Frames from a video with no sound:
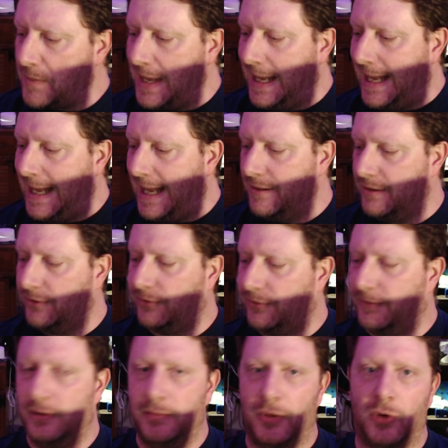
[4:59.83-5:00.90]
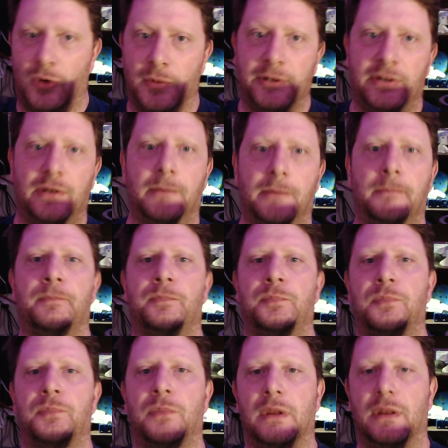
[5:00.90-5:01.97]
At this very moment,
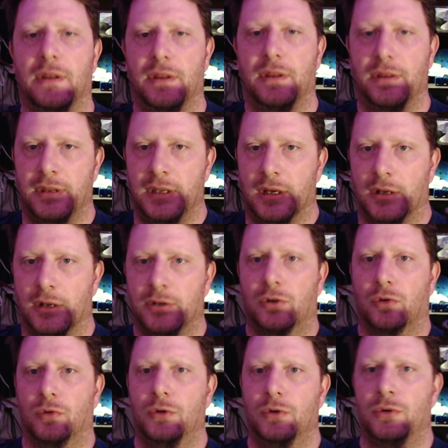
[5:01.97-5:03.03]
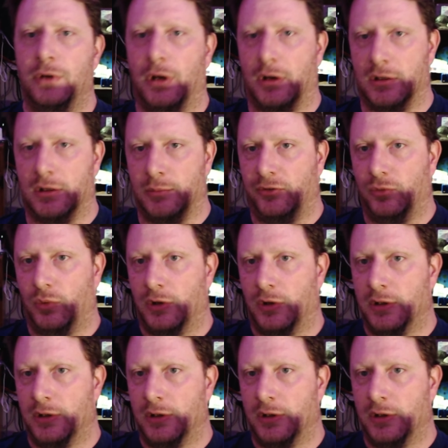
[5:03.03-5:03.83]
the uncrewed Artemis 1